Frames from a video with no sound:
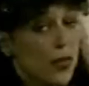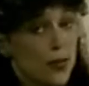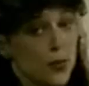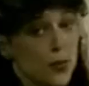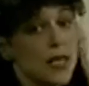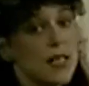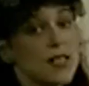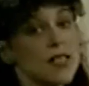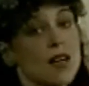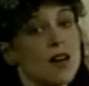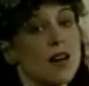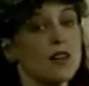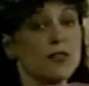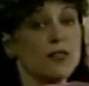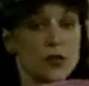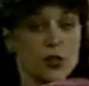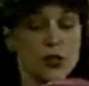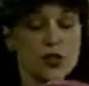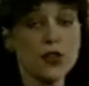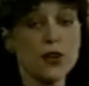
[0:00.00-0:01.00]
Three's got a
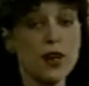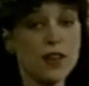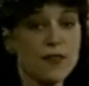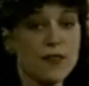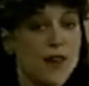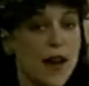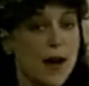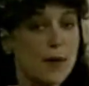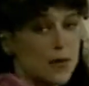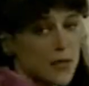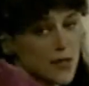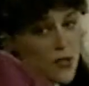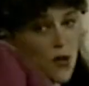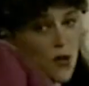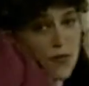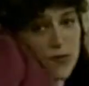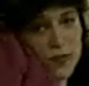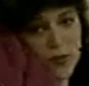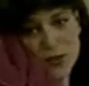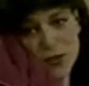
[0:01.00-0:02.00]
full-strength fabric
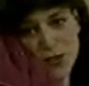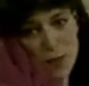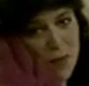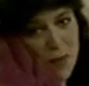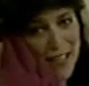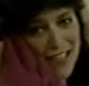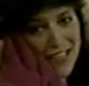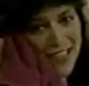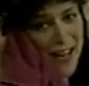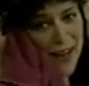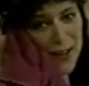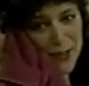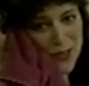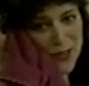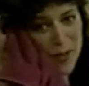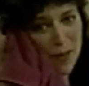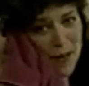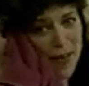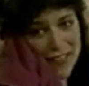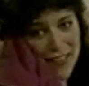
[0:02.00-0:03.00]
softener, so my towels
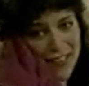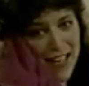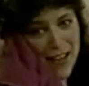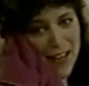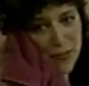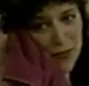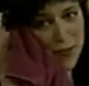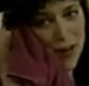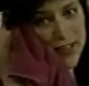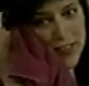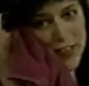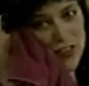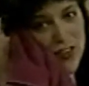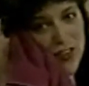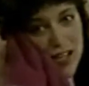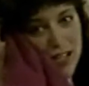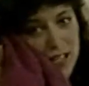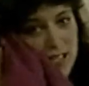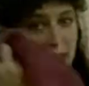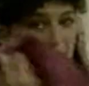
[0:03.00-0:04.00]
come out downright
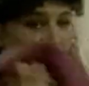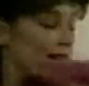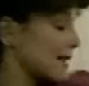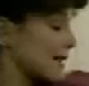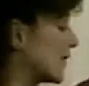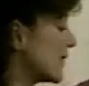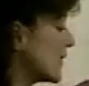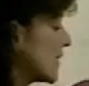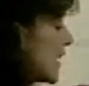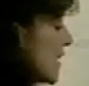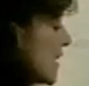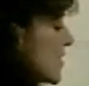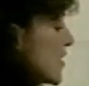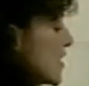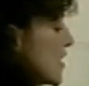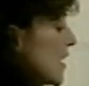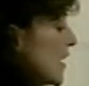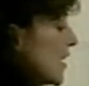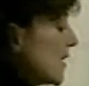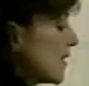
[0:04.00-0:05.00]
snugly. And
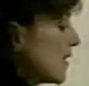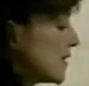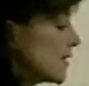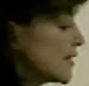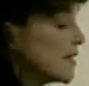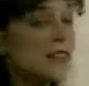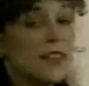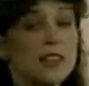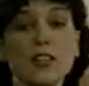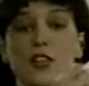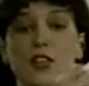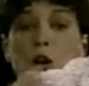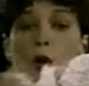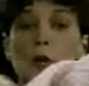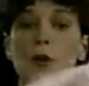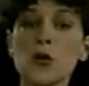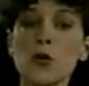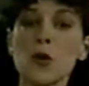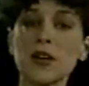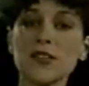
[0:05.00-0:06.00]
see? No
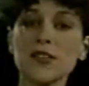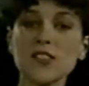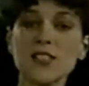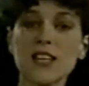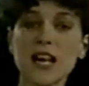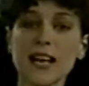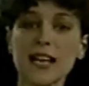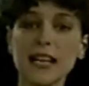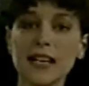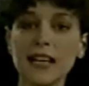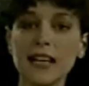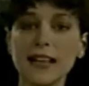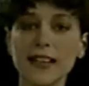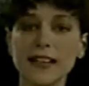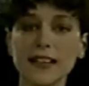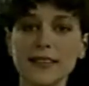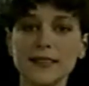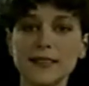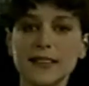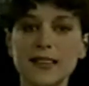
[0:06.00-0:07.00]
annoying static
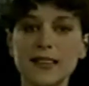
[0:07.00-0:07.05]
cling.